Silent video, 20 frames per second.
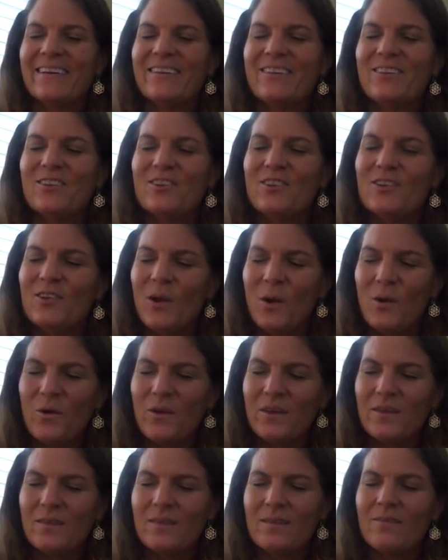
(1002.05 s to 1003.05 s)
just
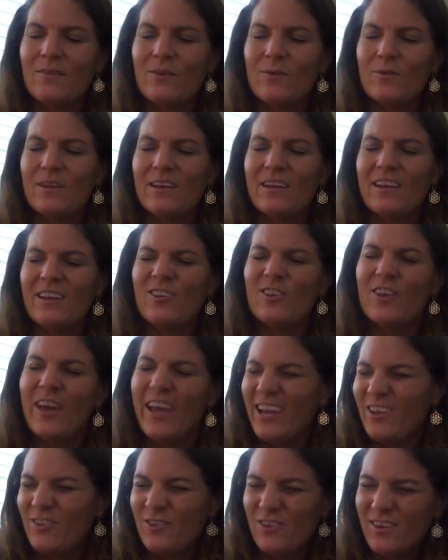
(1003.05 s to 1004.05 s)
notice if there's any
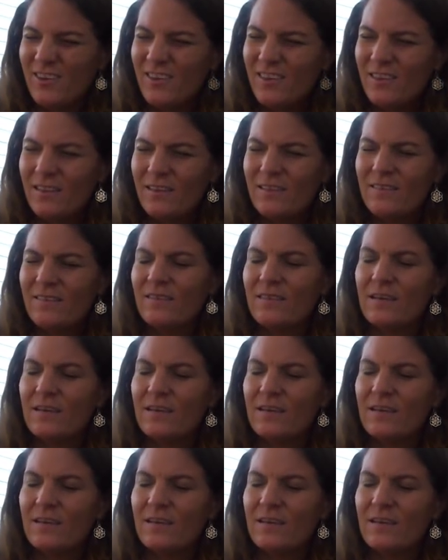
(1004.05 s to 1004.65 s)
changes